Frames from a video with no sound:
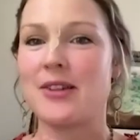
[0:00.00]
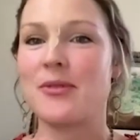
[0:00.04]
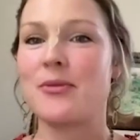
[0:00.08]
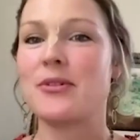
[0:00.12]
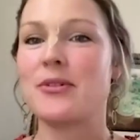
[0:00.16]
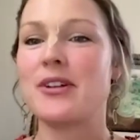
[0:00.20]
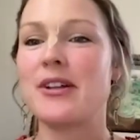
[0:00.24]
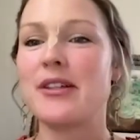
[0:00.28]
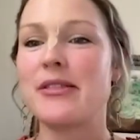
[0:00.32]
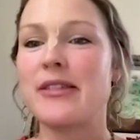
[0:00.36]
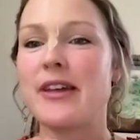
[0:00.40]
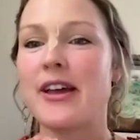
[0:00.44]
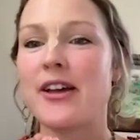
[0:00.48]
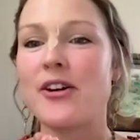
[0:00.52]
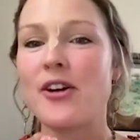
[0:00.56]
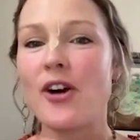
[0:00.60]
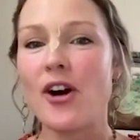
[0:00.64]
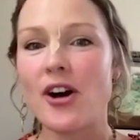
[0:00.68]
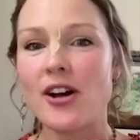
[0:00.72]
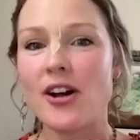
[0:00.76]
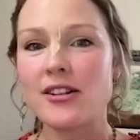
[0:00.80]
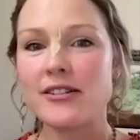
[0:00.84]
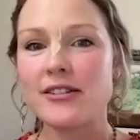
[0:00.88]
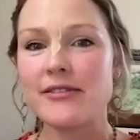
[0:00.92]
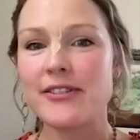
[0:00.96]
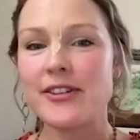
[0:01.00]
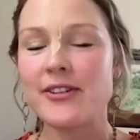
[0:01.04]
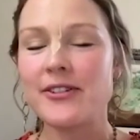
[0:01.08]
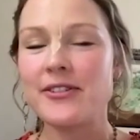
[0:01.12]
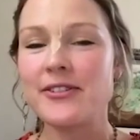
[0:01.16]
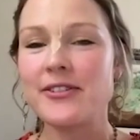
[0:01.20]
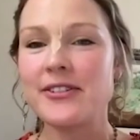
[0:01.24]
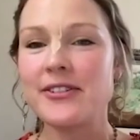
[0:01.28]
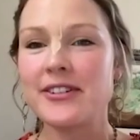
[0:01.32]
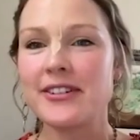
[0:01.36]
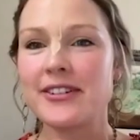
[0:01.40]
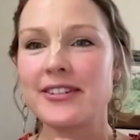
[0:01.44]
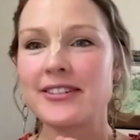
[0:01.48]
I want to thank all of
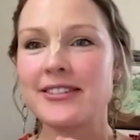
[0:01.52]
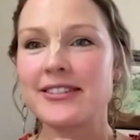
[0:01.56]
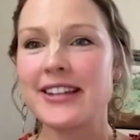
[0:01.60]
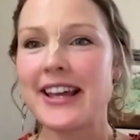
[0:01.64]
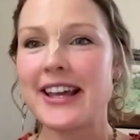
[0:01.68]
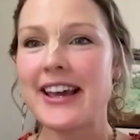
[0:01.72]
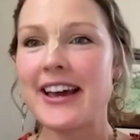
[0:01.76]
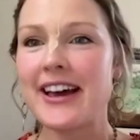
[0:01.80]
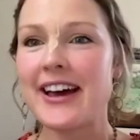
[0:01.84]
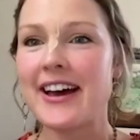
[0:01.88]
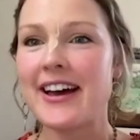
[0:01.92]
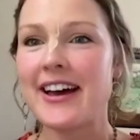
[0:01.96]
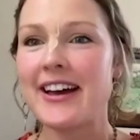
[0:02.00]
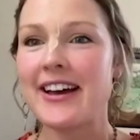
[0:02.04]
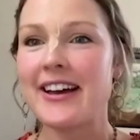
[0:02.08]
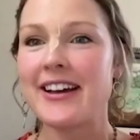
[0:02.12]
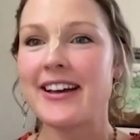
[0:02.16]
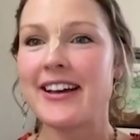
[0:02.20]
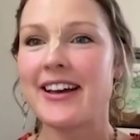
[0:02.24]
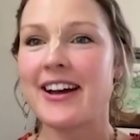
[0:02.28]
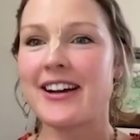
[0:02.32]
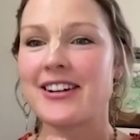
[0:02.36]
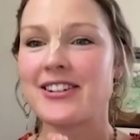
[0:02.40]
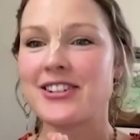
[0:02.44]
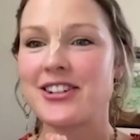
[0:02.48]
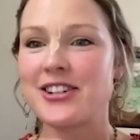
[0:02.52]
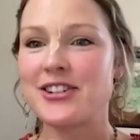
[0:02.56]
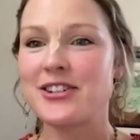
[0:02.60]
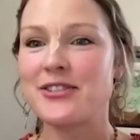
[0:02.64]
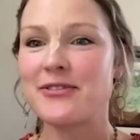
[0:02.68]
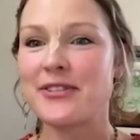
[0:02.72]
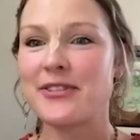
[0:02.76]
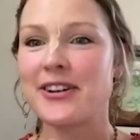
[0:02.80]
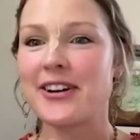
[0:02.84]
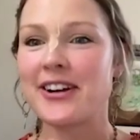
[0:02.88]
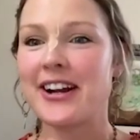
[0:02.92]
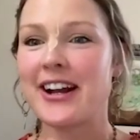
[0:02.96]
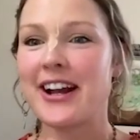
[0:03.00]
you, Leah,
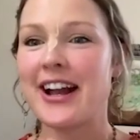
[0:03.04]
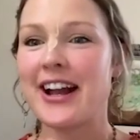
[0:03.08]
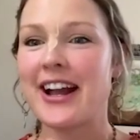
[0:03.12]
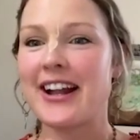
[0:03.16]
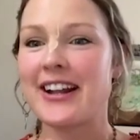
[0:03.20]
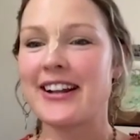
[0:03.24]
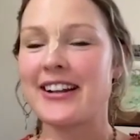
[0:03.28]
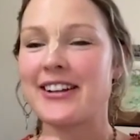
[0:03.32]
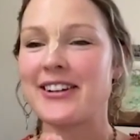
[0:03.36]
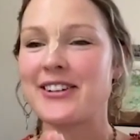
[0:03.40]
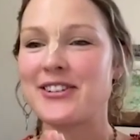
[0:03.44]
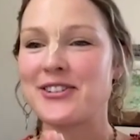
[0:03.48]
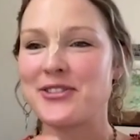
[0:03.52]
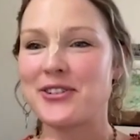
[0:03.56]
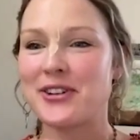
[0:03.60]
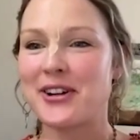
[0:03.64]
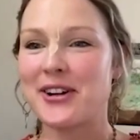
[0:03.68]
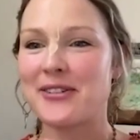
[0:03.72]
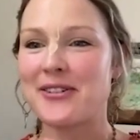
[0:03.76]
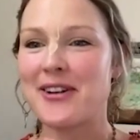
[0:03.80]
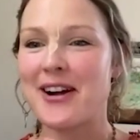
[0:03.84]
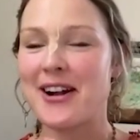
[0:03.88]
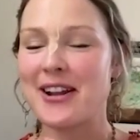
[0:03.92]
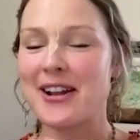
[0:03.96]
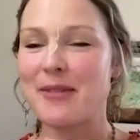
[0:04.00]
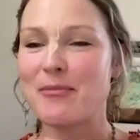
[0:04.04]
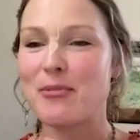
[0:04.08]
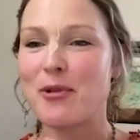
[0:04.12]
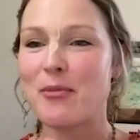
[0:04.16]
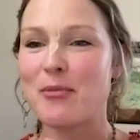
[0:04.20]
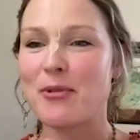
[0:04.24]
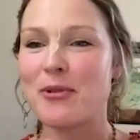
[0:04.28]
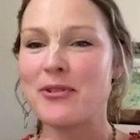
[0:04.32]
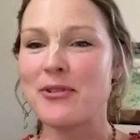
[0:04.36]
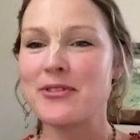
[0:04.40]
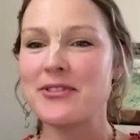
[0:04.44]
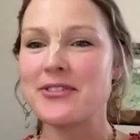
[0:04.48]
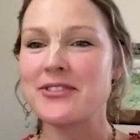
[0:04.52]
Kashishvara, and Kishori Rani
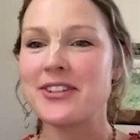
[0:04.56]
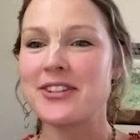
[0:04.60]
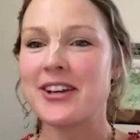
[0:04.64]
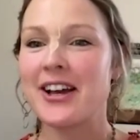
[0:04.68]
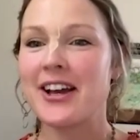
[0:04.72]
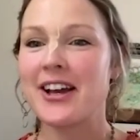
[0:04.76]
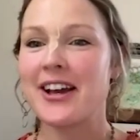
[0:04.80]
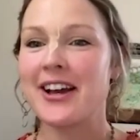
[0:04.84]
Prabhus.